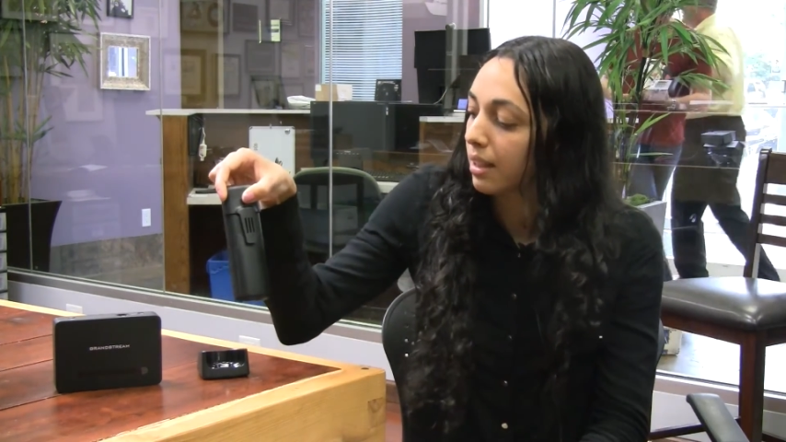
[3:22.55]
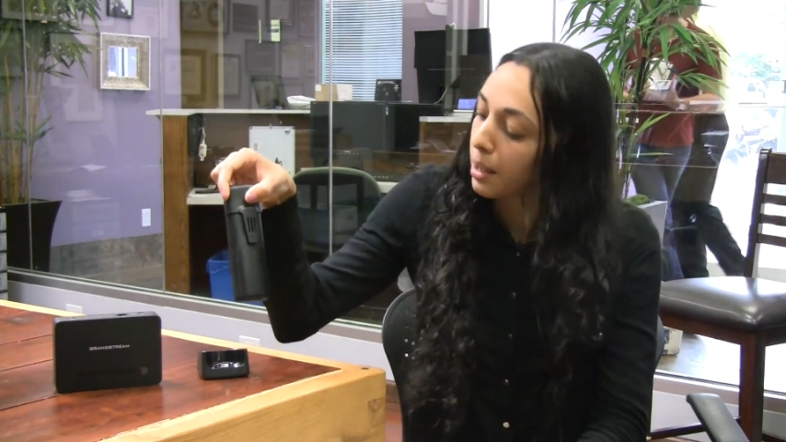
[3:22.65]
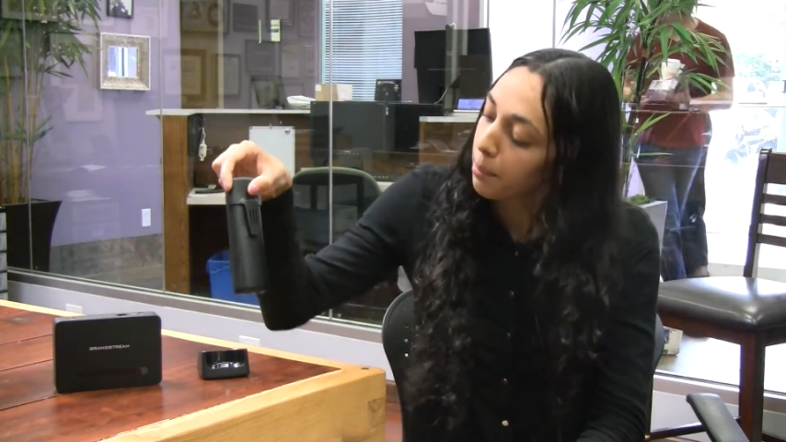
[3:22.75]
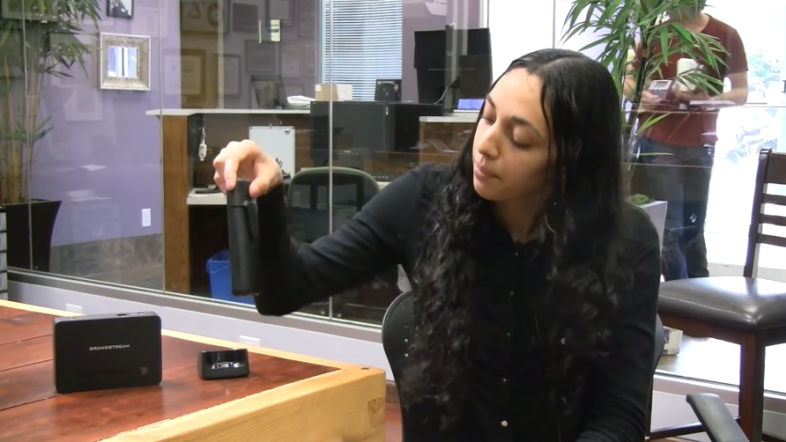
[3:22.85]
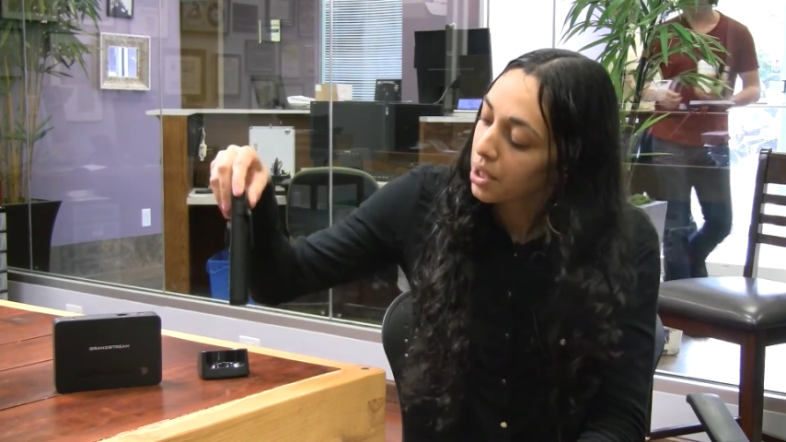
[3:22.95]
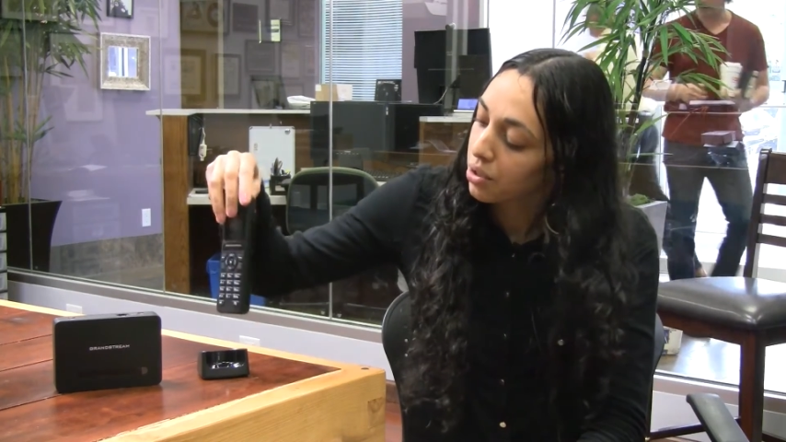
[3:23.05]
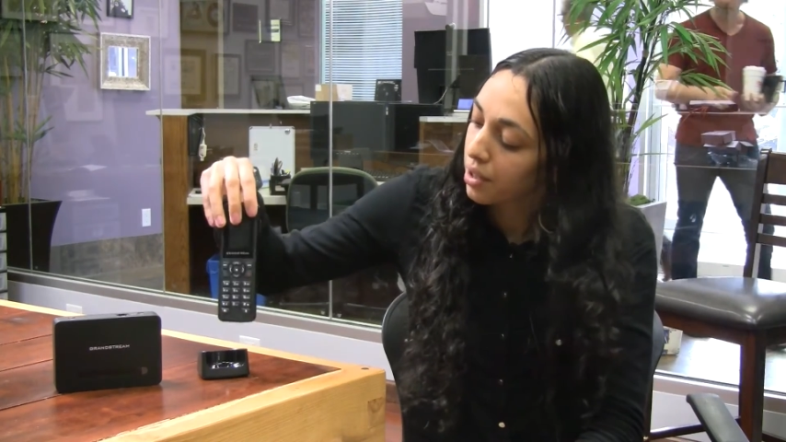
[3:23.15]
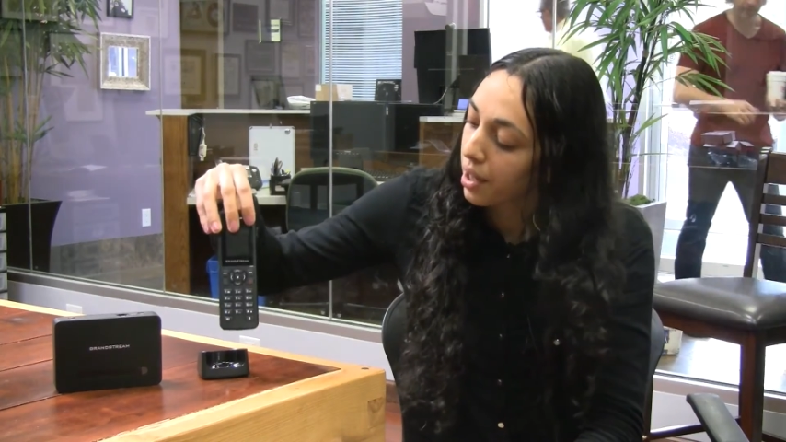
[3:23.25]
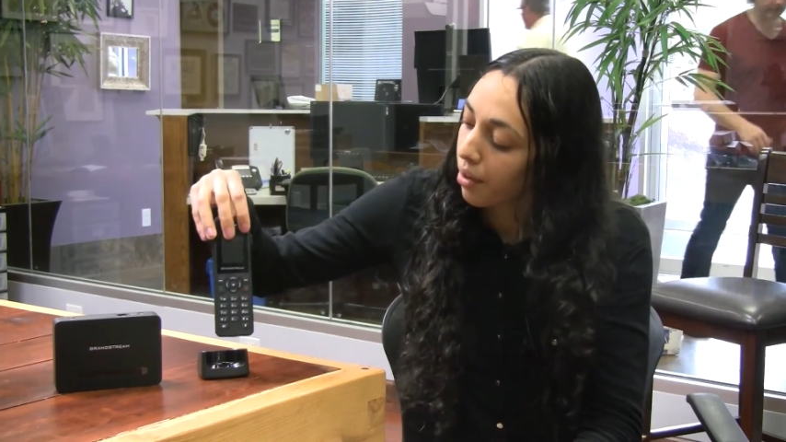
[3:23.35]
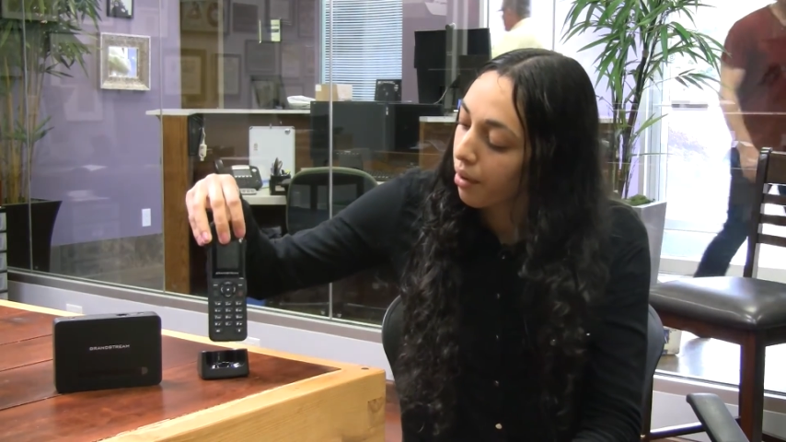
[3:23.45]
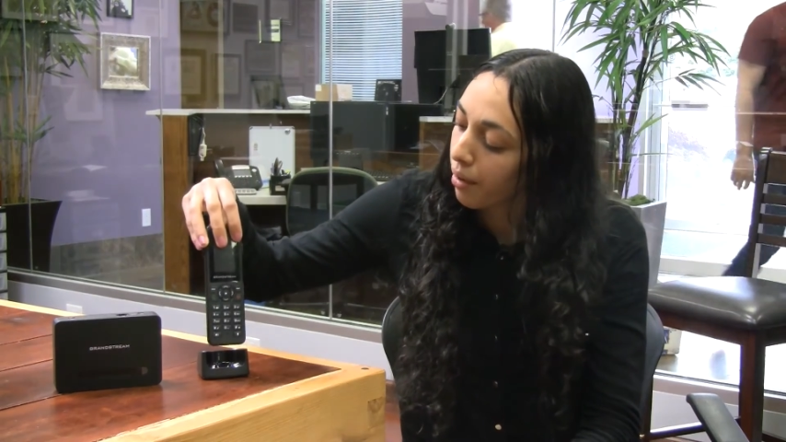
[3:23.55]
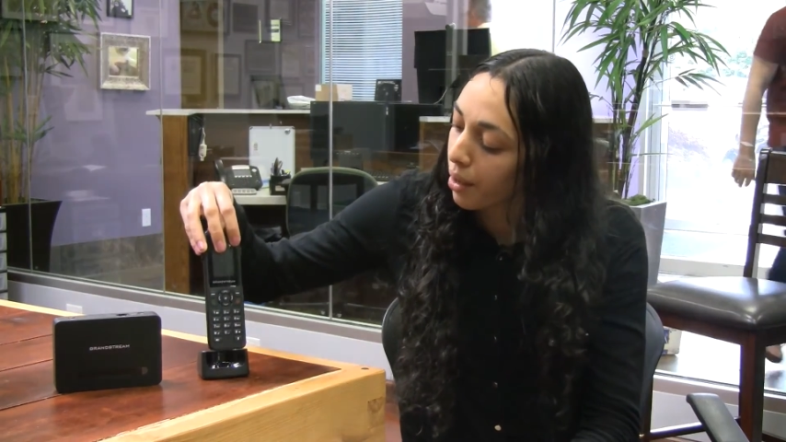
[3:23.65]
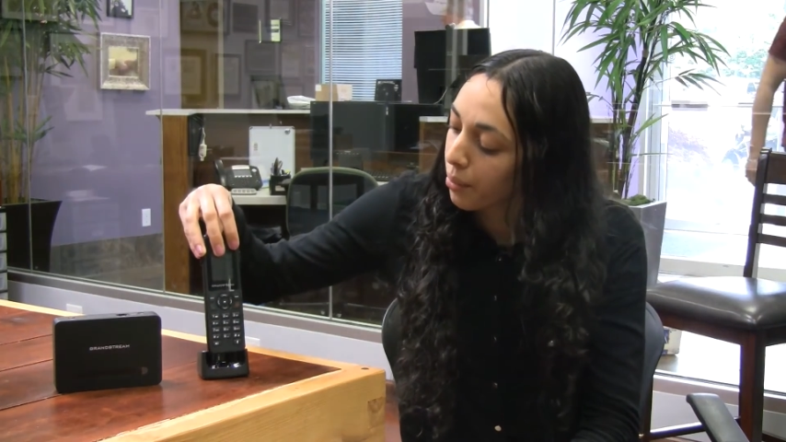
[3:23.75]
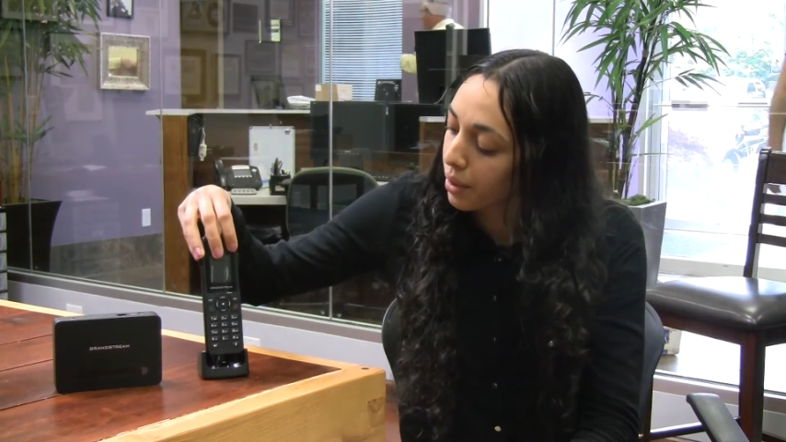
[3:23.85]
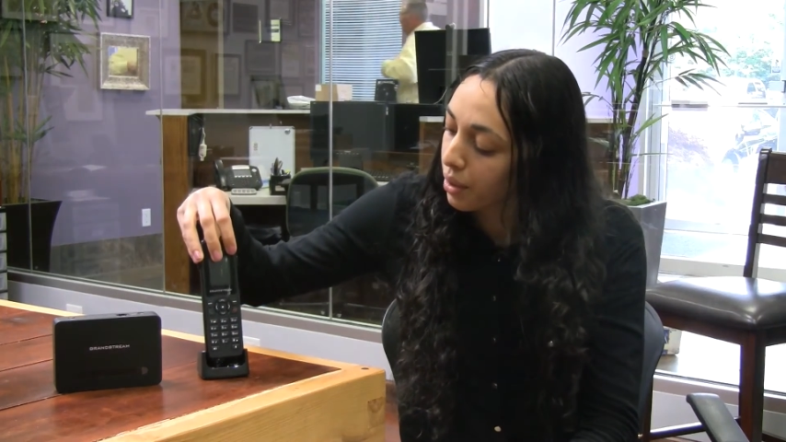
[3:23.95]
clip that you can carry
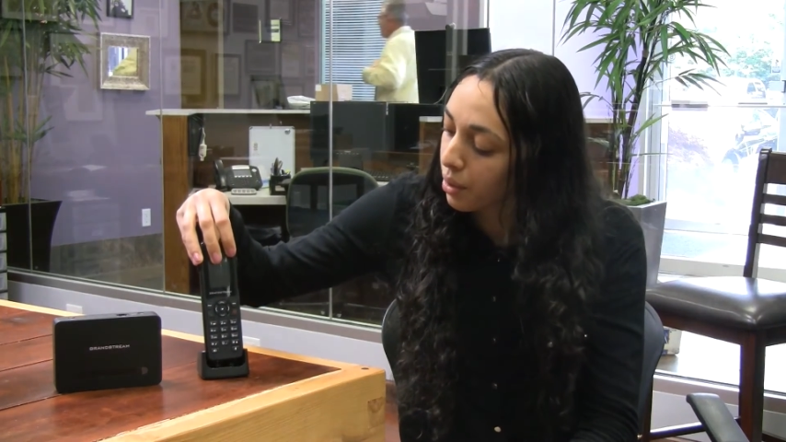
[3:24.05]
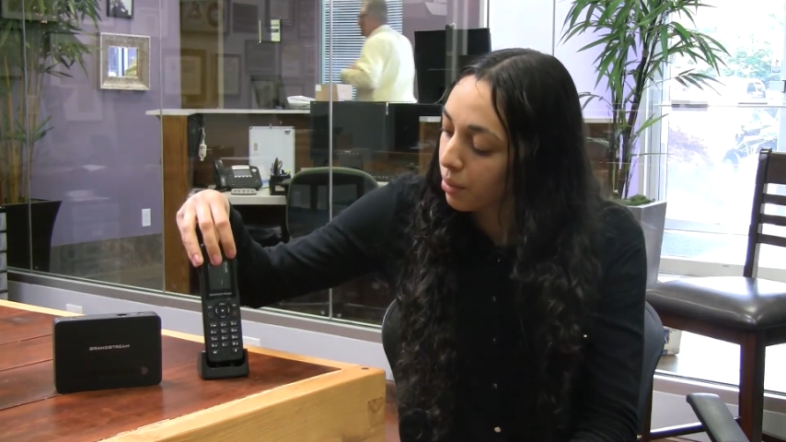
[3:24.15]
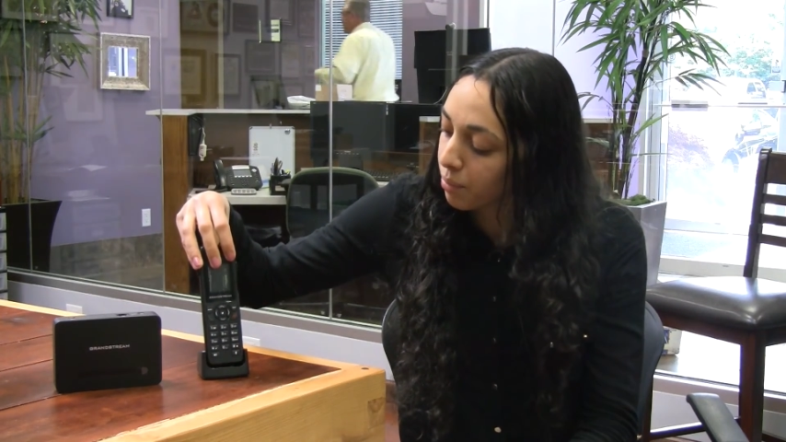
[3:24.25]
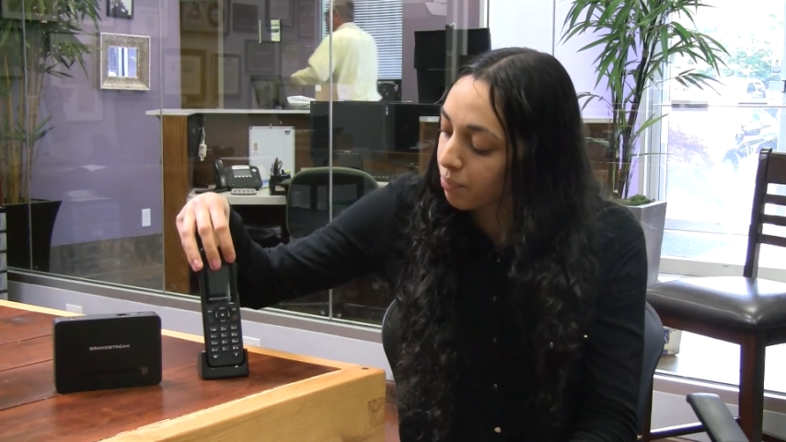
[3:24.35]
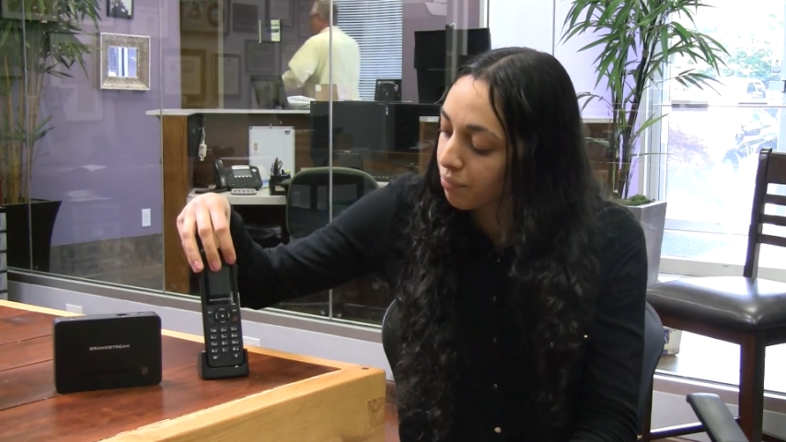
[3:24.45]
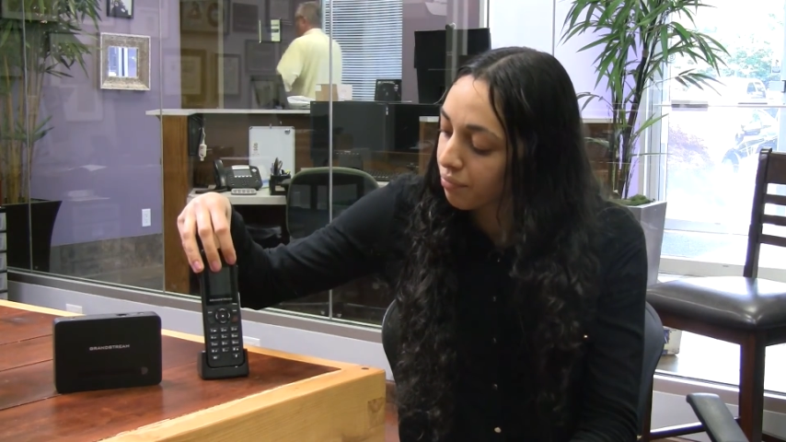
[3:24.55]
around with you